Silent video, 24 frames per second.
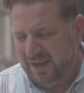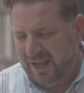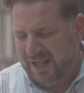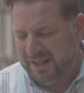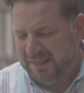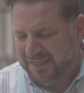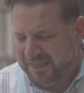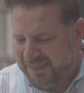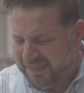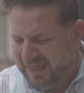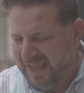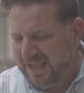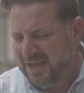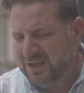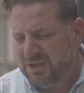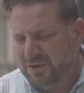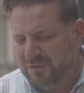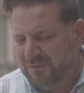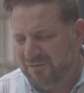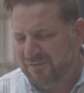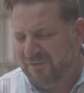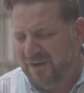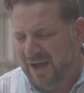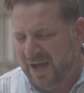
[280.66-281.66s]
And thank
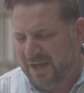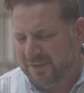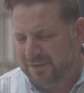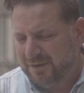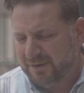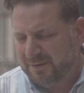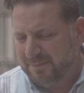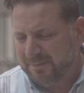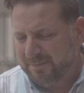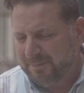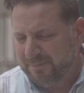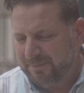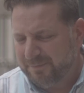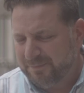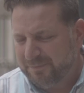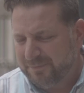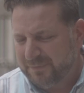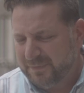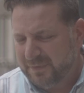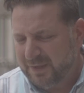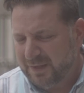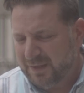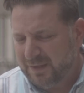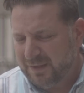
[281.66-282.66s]
you, Father,
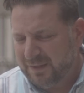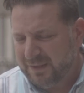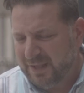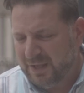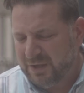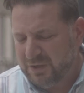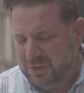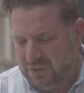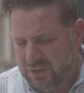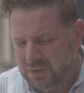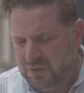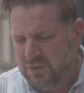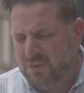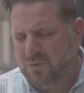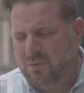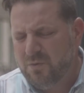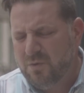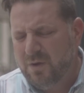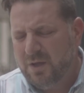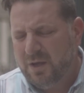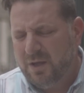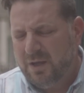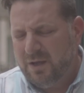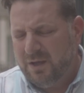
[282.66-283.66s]
that
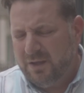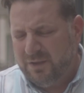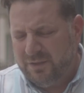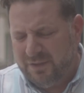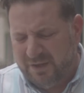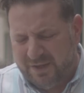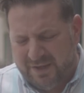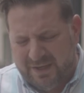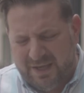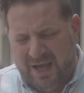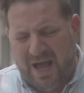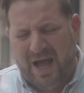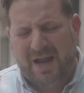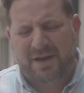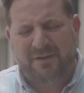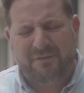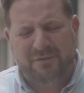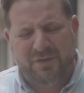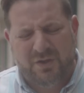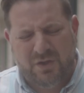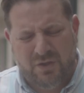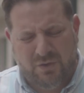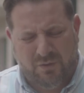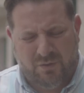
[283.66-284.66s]
you, the God
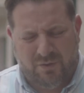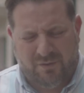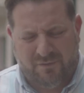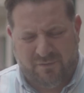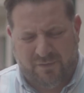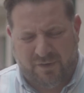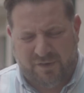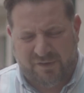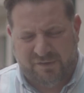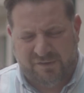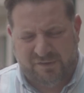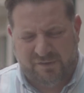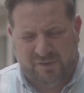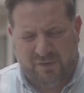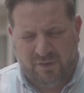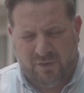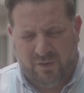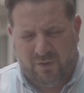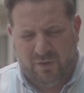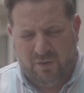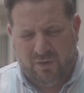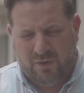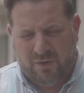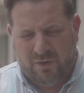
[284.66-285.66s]
of the universe,
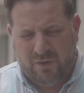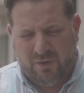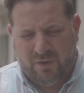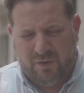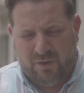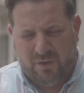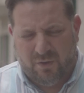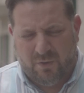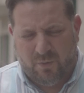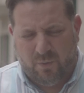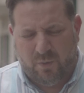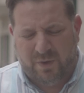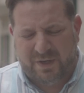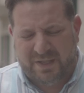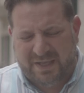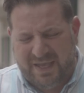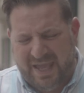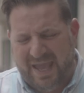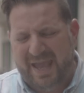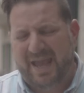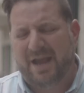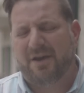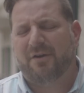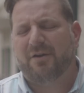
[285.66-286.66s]
would
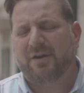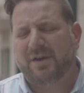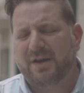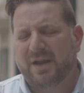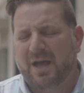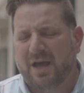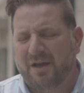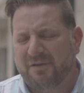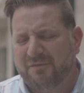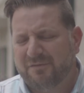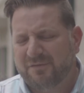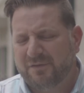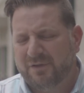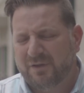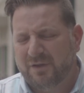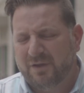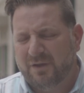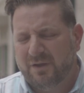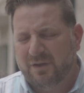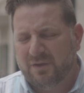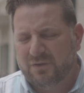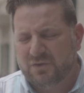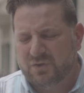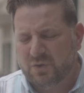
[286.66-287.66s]
care enough
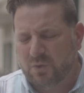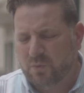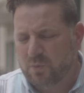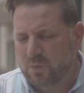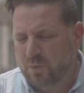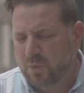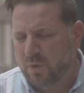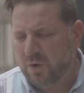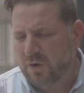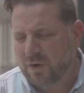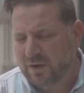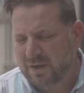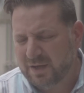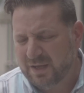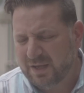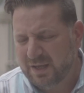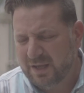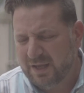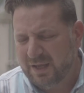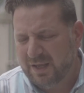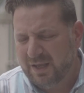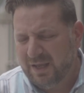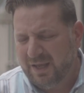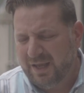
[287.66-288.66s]
to work
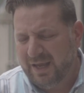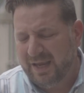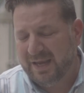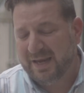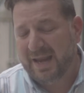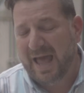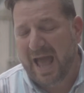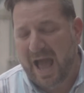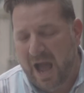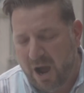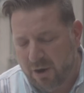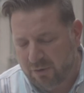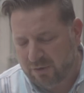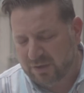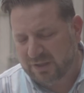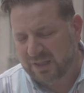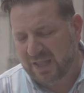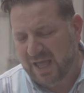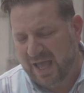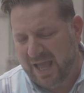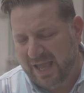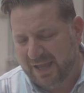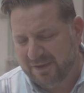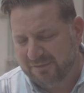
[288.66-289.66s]
in our
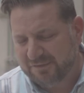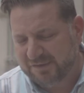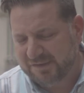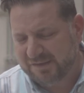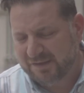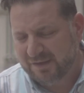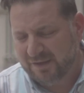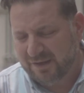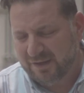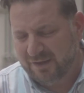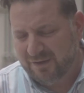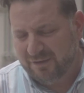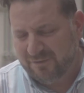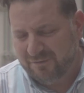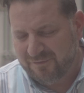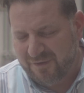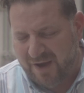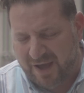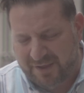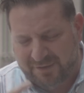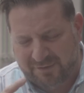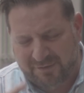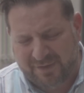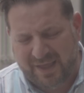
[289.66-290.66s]
lives.
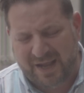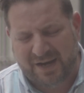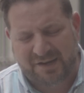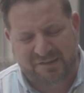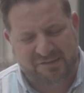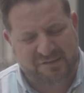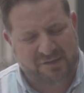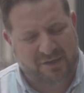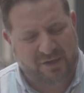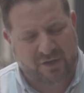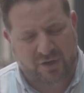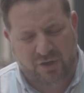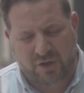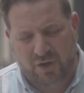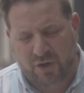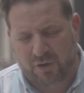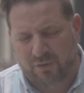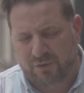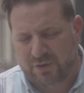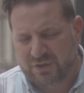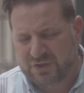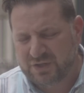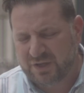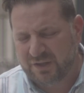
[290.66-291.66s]
Father, that is an
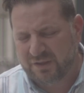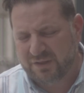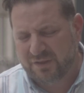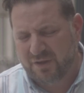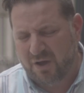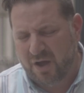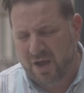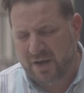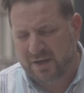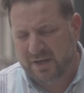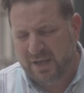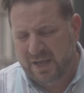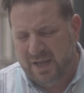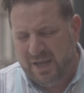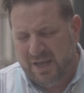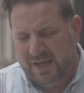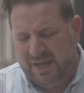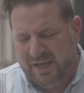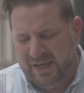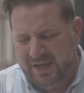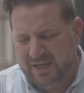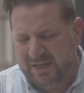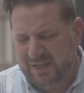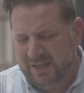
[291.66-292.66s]
encouraging thought.
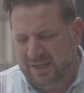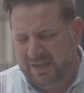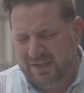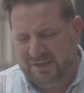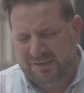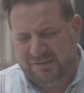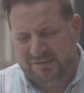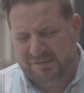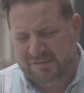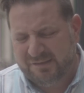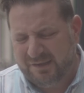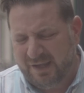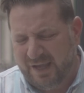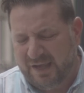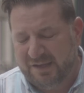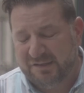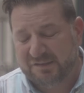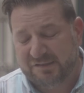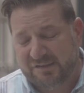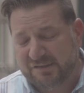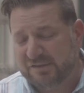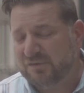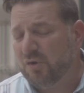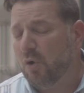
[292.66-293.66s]
It is a
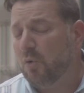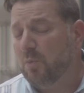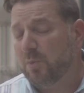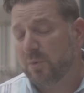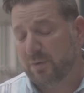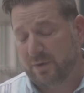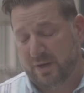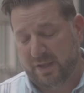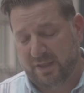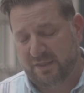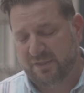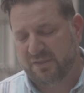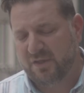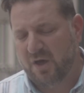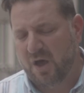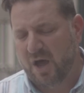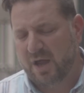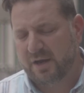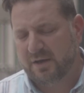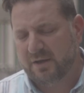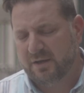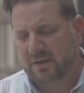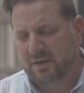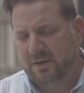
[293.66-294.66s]
sobering
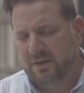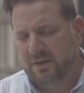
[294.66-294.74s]
thought.